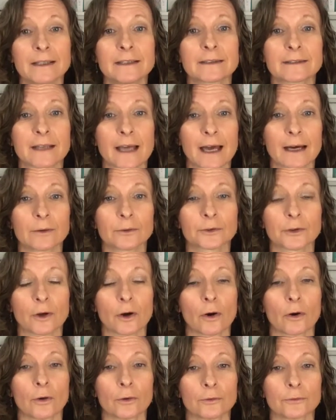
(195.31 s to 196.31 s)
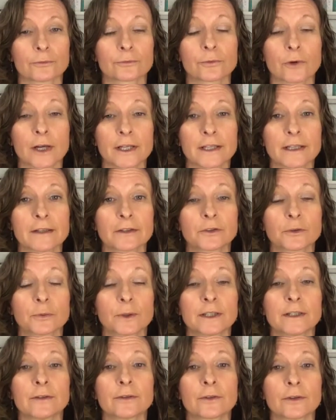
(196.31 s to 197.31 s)
it's out on Friday the
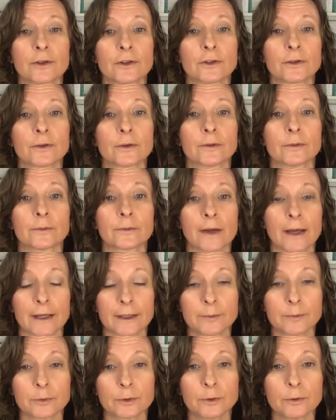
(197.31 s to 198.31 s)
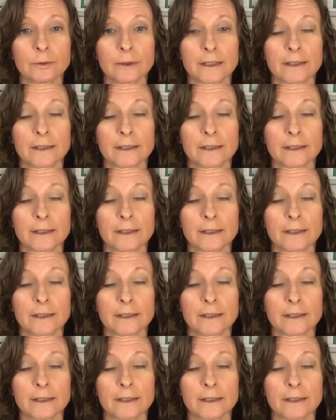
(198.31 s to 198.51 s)
23rd of April.